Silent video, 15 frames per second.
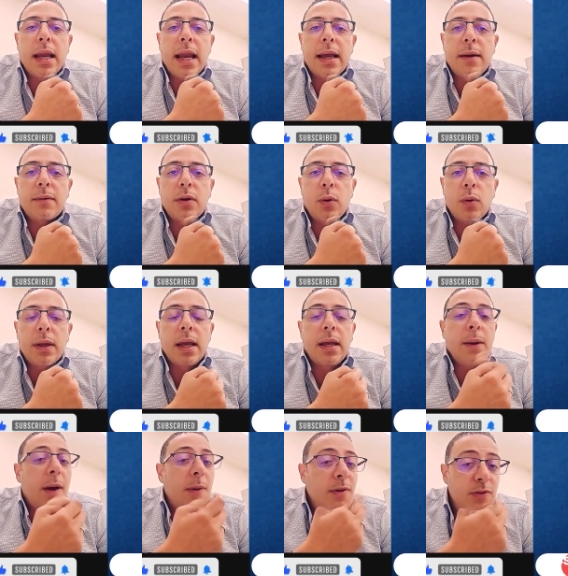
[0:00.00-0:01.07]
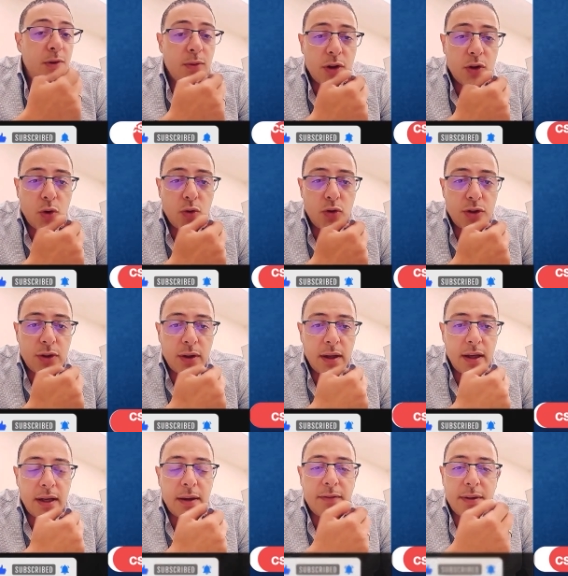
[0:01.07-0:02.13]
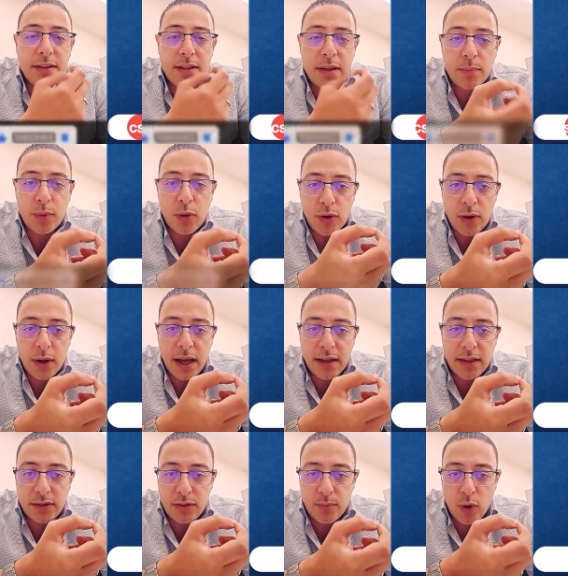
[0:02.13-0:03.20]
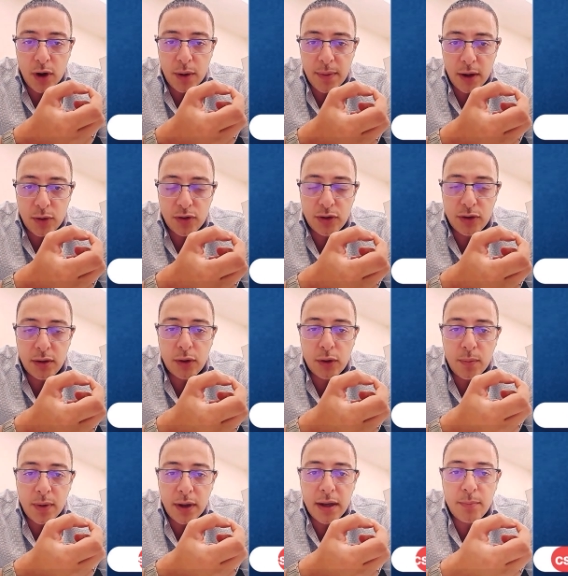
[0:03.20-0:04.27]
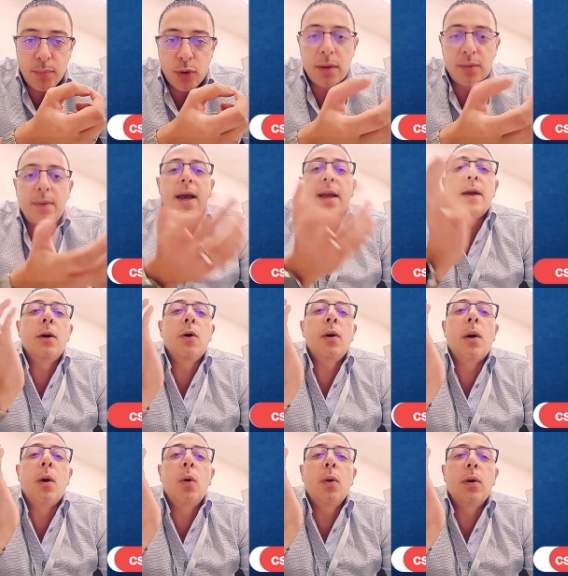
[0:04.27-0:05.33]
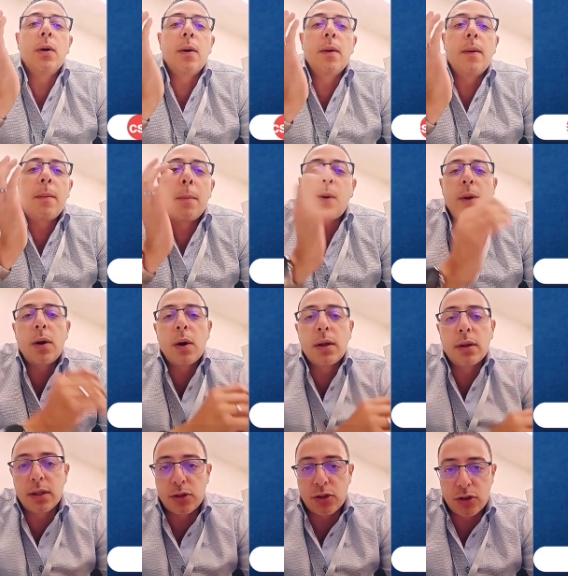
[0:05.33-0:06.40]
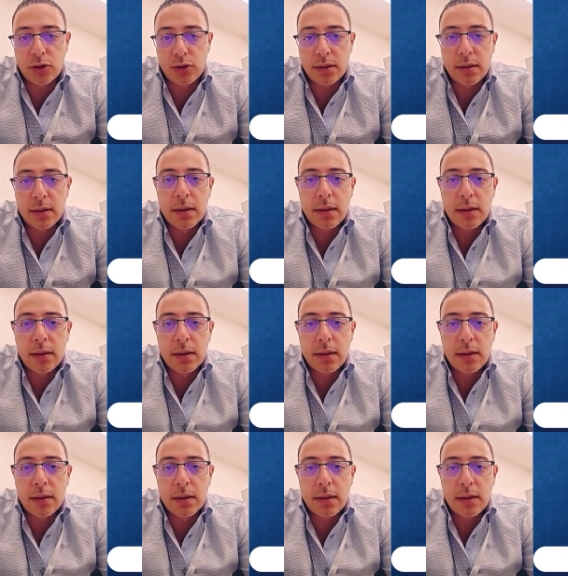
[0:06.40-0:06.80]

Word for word: Any fluid that comes from the nose, if it's simple and in small amounts, we can pull it back into the nose, but not this.